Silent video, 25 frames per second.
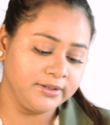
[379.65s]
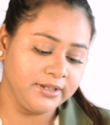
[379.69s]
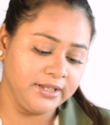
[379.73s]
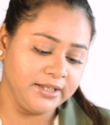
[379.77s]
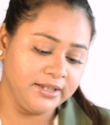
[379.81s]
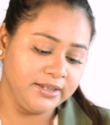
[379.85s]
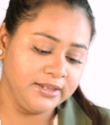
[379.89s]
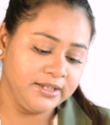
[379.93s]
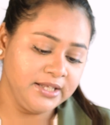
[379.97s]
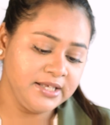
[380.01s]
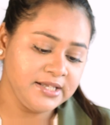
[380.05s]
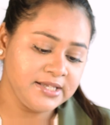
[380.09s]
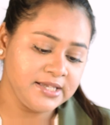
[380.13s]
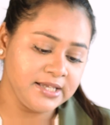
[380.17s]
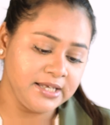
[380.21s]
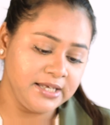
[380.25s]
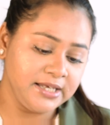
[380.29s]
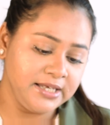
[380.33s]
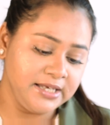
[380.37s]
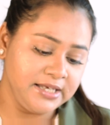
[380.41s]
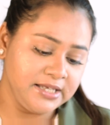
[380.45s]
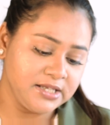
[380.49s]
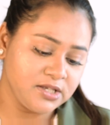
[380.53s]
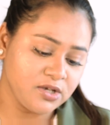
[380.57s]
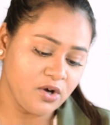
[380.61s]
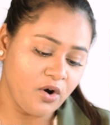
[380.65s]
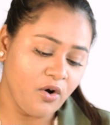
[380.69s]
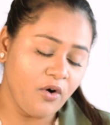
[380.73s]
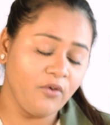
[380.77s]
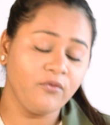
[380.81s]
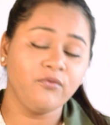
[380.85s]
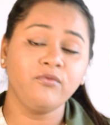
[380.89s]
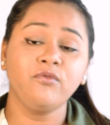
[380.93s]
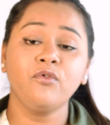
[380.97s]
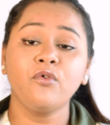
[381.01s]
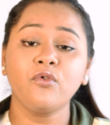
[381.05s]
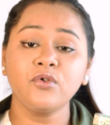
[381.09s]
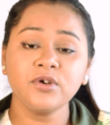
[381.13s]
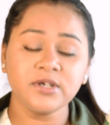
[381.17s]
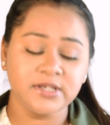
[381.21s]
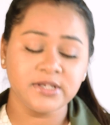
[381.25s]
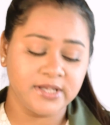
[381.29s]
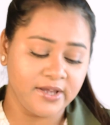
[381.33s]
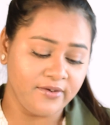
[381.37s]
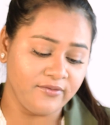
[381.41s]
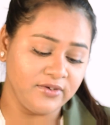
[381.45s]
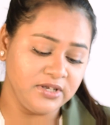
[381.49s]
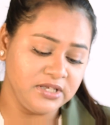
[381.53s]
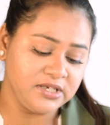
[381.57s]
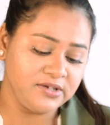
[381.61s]
then this is of
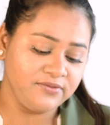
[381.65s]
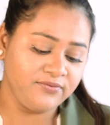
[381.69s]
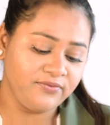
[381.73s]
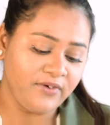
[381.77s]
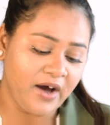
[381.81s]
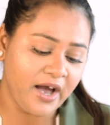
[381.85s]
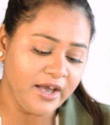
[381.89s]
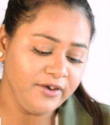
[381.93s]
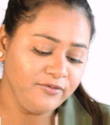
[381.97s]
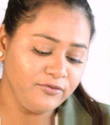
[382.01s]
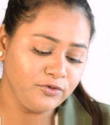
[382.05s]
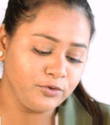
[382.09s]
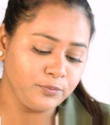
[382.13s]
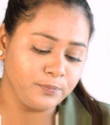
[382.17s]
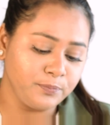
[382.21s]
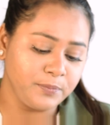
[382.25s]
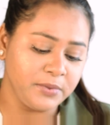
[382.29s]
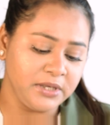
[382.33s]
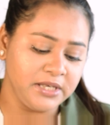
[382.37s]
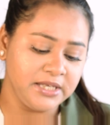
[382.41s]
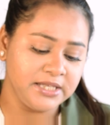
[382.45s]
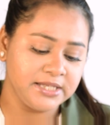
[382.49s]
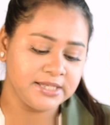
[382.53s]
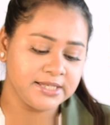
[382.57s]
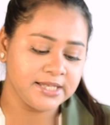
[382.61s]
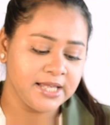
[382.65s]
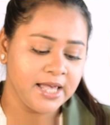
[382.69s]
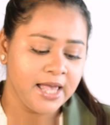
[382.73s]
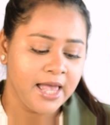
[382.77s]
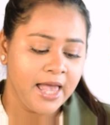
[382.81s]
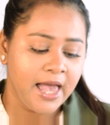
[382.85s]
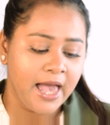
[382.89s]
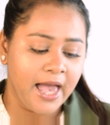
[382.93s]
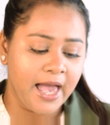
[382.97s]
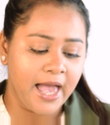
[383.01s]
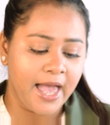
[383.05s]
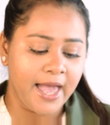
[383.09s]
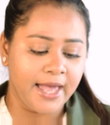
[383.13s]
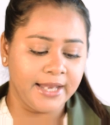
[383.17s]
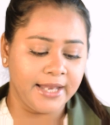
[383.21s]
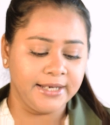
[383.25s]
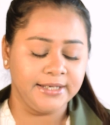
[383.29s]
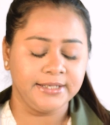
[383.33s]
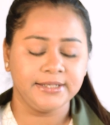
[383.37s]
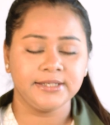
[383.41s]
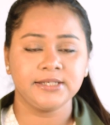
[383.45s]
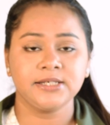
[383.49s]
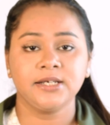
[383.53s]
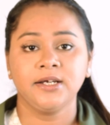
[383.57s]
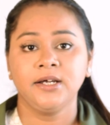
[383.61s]
475 rupees,
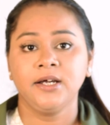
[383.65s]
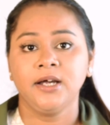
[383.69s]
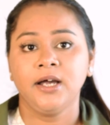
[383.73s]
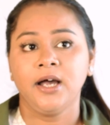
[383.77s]
and